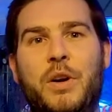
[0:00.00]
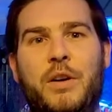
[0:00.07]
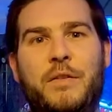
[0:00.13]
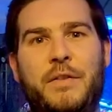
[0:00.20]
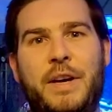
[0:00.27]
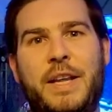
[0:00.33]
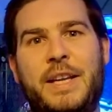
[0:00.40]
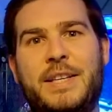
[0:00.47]

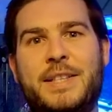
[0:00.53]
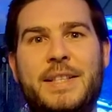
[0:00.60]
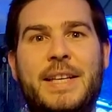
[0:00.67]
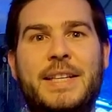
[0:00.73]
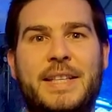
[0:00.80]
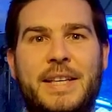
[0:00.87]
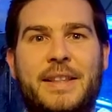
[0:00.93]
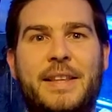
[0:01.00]
of an
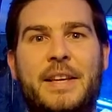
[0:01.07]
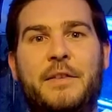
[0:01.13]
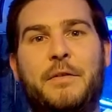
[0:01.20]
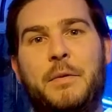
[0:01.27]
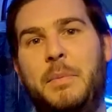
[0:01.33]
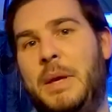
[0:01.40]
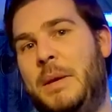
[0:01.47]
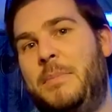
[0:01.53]
aesthetic thing
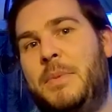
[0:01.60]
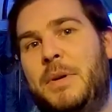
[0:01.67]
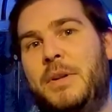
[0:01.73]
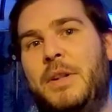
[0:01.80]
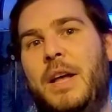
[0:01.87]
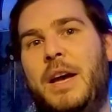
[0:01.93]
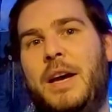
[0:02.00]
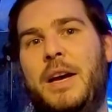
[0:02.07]
for
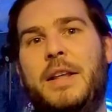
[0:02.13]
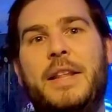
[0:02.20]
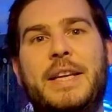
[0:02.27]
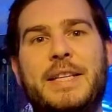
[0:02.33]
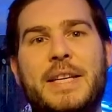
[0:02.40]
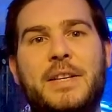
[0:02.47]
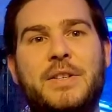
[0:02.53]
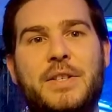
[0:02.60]
people. They
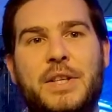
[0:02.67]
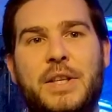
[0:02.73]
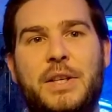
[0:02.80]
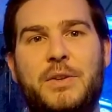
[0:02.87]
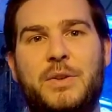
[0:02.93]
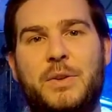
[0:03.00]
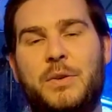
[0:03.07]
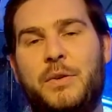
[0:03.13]
tend to
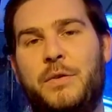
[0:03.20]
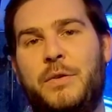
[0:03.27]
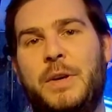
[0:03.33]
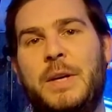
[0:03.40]
sort of,